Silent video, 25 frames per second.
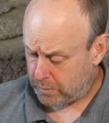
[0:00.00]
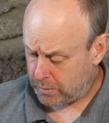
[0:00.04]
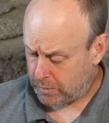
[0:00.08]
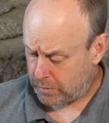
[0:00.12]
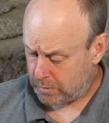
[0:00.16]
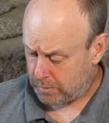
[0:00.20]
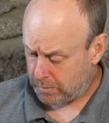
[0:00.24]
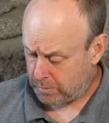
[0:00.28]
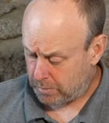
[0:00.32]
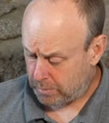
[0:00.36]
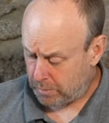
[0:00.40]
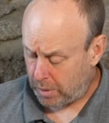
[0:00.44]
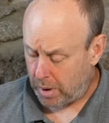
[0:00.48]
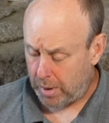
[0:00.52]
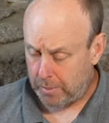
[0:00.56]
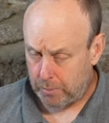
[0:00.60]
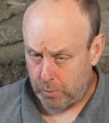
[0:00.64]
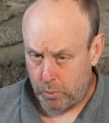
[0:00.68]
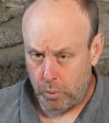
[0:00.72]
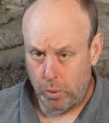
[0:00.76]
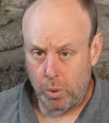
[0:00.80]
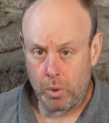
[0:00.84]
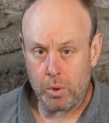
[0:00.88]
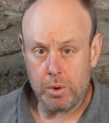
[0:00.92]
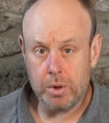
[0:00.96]
My
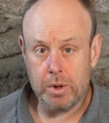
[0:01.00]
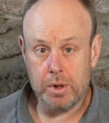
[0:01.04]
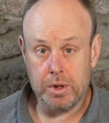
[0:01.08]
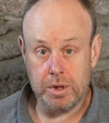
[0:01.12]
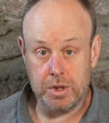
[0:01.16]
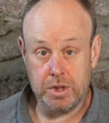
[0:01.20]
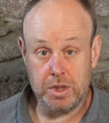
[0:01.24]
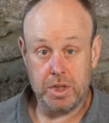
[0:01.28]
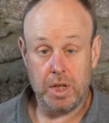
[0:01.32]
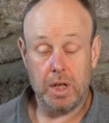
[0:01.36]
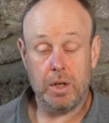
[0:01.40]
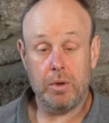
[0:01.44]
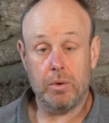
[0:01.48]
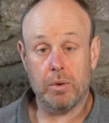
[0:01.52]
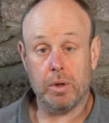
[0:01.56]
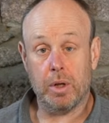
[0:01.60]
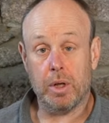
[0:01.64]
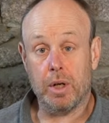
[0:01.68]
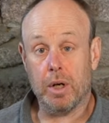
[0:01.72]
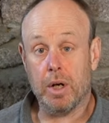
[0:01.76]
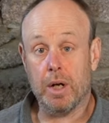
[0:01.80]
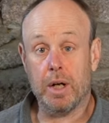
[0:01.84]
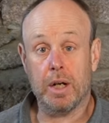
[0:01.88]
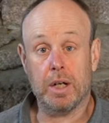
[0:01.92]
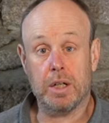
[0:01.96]
water
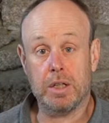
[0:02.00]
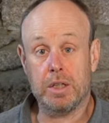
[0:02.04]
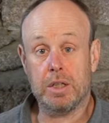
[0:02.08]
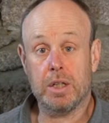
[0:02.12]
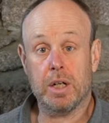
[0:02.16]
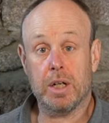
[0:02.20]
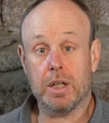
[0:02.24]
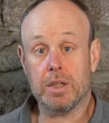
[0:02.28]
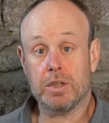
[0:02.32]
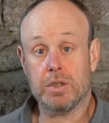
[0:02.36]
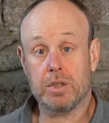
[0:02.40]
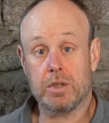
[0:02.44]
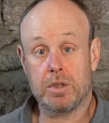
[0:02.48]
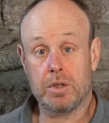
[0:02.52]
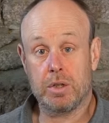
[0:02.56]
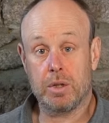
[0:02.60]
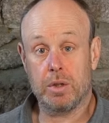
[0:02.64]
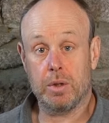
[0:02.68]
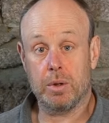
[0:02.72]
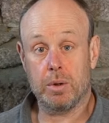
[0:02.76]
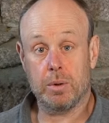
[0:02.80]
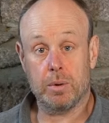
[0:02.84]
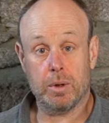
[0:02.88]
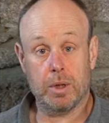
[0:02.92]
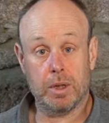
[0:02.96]
generally I adjust
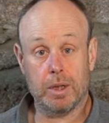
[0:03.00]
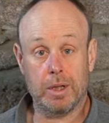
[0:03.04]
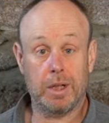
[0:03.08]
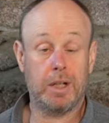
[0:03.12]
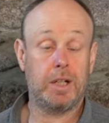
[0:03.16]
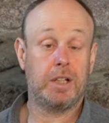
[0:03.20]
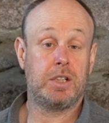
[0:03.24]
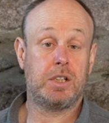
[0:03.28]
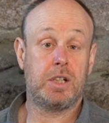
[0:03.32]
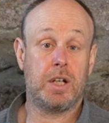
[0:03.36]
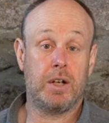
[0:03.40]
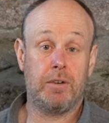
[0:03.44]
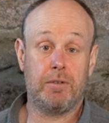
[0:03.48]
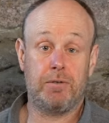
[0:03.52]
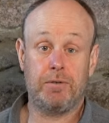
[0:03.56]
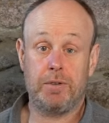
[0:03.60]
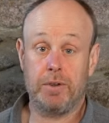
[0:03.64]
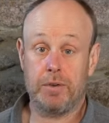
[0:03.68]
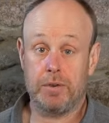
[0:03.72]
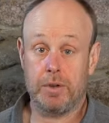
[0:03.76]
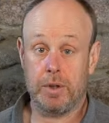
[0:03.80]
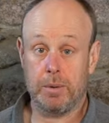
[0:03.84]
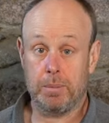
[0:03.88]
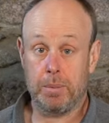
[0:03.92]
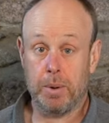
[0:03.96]
to at least have
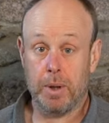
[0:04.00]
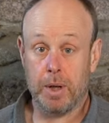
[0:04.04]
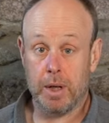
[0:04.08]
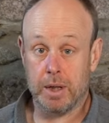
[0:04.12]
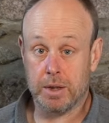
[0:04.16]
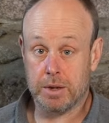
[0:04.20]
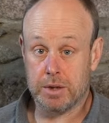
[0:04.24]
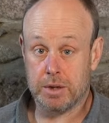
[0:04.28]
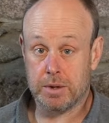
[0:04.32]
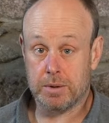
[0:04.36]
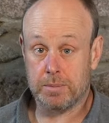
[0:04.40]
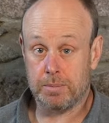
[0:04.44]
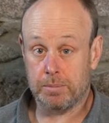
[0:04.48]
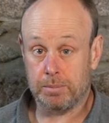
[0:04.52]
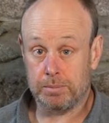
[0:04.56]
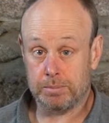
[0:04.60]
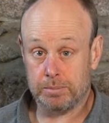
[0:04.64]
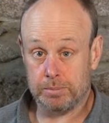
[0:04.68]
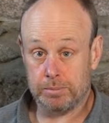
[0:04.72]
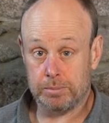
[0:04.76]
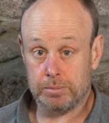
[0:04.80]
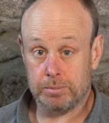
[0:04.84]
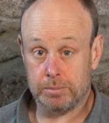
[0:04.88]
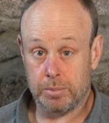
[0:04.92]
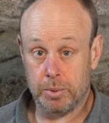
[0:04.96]
50 parts
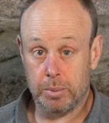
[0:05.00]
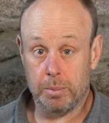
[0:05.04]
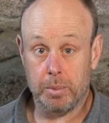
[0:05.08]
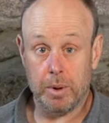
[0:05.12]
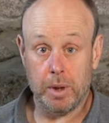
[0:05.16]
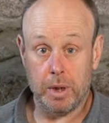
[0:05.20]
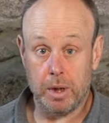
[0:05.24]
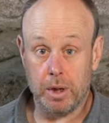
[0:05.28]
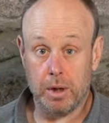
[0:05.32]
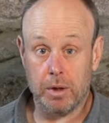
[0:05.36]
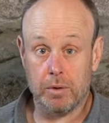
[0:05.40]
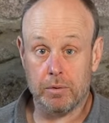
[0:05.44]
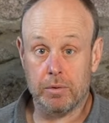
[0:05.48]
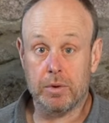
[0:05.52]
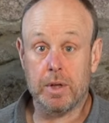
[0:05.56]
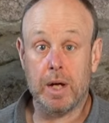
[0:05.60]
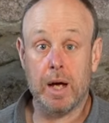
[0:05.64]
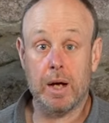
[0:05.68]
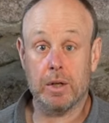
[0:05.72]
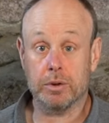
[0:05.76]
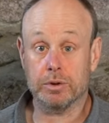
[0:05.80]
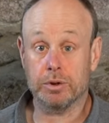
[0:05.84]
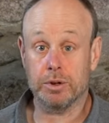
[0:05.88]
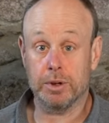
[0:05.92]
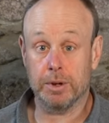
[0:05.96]
per million of
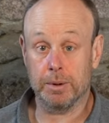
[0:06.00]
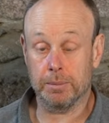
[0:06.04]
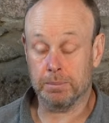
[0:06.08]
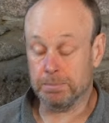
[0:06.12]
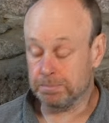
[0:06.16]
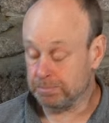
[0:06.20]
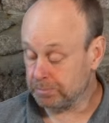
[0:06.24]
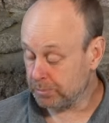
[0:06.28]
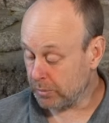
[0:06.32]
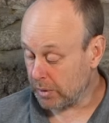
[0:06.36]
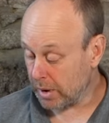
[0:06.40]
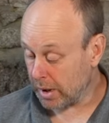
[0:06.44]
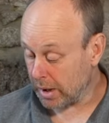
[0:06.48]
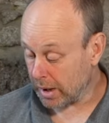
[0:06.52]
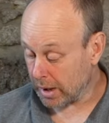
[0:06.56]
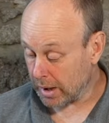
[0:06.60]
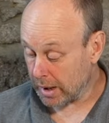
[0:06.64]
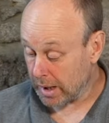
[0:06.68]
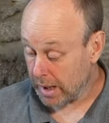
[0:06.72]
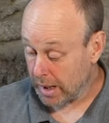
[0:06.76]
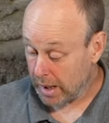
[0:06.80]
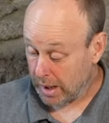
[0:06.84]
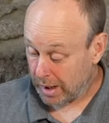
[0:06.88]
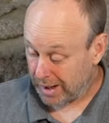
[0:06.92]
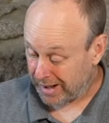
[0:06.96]
calcium in it,
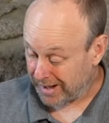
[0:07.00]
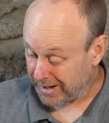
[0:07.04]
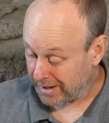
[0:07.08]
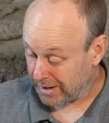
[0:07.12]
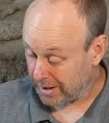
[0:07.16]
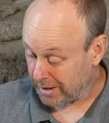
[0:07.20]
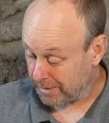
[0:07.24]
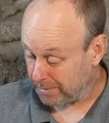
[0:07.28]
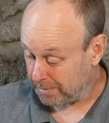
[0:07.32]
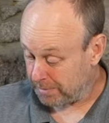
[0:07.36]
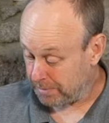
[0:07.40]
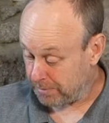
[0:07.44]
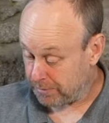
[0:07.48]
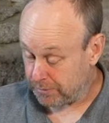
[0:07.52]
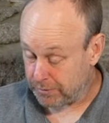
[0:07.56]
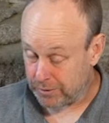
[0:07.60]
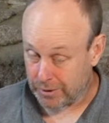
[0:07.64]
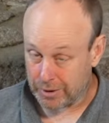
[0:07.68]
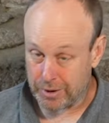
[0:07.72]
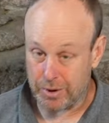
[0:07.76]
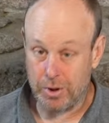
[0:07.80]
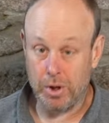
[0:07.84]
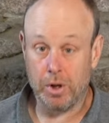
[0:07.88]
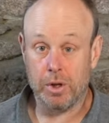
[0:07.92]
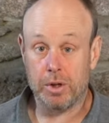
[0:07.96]
and I
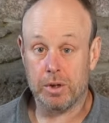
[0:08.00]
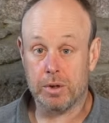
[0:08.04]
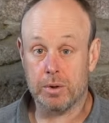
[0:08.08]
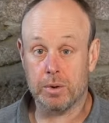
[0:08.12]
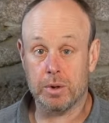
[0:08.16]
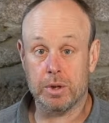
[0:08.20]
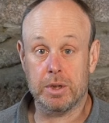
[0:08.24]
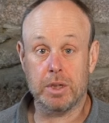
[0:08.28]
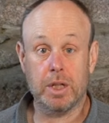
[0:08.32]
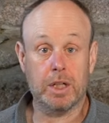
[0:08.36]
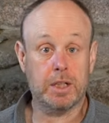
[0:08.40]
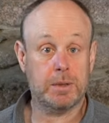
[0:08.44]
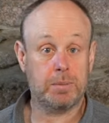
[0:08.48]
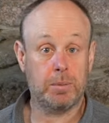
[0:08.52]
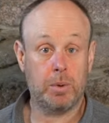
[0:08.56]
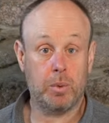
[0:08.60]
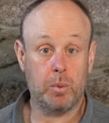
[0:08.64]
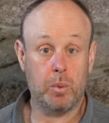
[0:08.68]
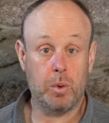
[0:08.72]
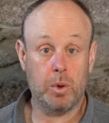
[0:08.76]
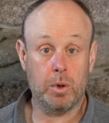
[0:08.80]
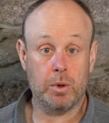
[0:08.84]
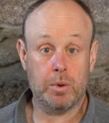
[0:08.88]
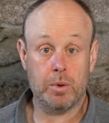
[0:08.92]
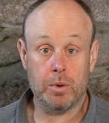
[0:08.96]
forgot to adjust my
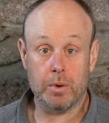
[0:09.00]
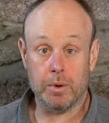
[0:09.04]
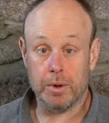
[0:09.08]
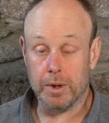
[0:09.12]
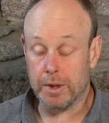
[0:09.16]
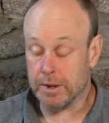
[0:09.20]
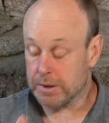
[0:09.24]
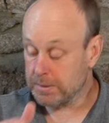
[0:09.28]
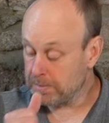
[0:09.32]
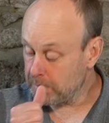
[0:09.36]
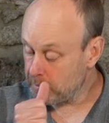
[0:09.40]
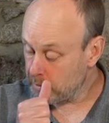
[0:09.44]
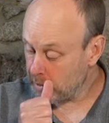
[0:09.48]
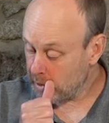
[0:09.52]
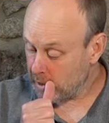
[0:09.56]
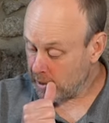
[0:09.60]
water on this.